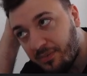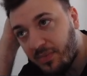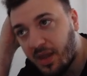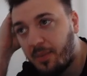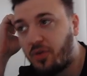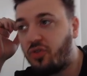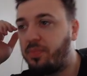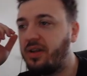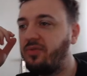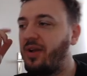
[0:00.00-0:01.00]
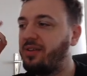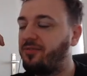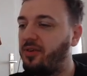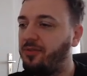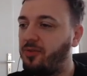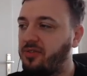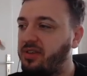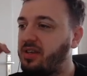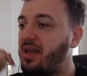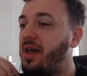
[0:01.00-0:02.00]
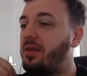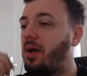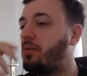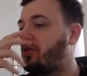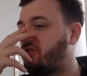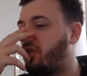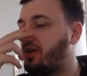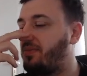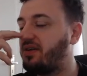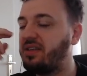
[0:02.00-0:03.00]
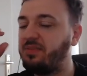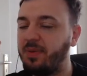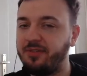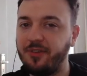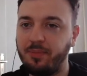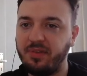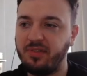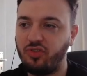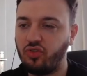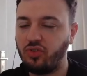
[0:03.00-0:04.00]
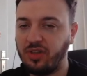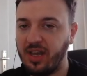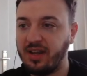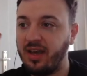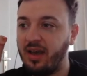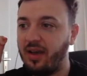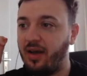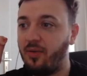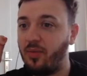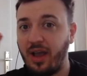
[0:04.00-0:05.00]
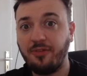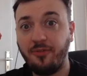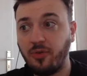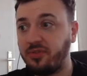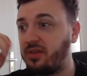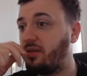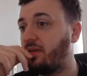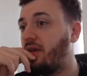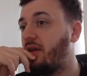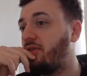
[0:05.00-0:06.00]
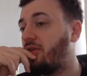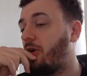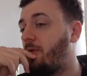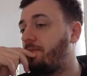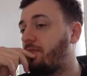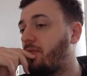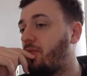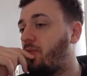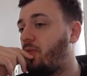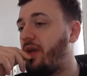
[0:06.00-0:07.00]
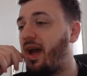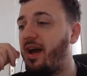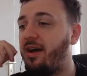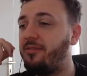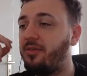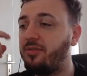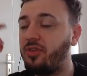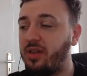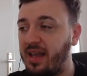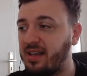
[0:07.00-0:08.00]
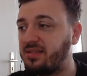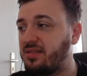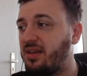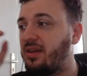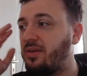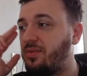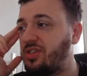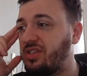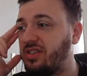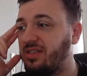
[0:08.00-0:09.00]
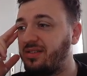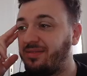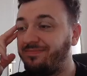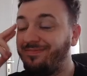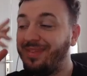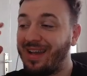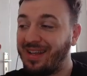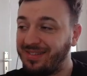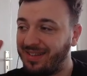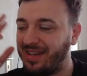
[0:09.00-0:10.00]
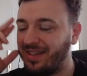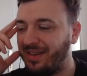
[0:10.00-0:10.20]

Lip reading: I'm going to put it in rank 14. Now we're going to talk about the specific pieces you could get rank 14. So we have the legs, which is, like I said,